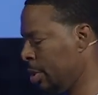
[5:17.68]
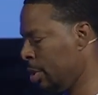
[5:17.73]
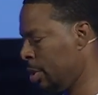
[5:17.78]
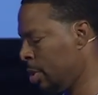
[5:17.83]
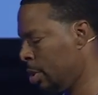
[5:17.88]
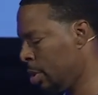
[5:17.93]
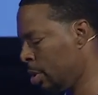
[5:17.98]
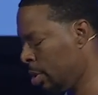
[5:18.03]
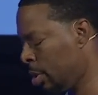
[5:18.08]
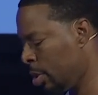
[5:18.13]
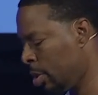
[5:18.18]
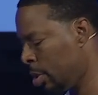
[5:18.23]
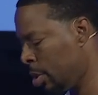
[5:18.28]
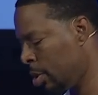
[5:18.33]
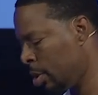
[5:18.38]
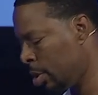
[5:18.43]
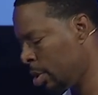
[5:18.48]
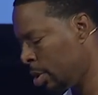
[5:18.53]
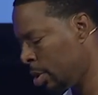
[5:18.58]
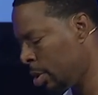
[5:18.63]

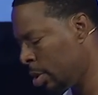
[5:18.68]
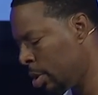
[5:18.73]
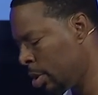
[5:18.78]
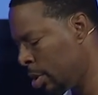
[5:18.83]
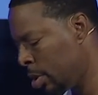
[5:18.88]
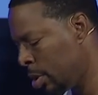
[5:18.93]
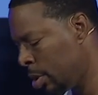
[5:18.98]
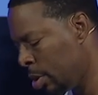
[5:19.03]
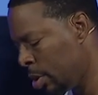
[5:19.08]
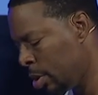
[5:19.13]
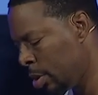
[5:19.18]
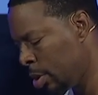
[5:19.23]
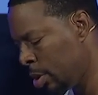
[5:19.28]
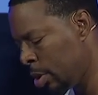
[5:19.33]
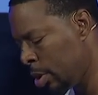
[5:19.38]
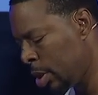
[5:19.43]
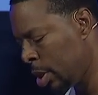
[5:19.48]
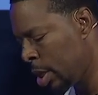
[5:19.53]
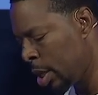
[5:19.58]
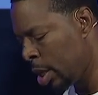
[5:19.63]

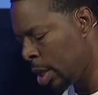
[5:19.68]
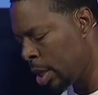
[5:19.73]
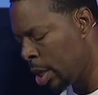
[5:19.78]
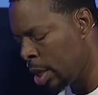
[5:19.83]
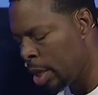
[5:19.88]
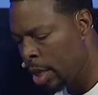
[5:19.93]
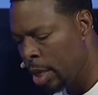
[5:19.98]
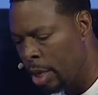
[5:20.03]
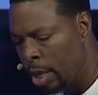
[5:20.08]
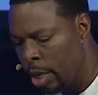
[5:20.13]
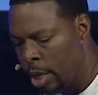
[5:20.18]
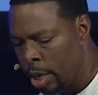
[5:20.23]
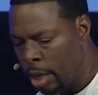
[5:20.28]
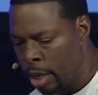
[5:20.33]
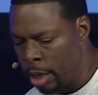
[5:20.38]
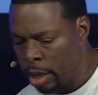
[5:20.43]
(silence)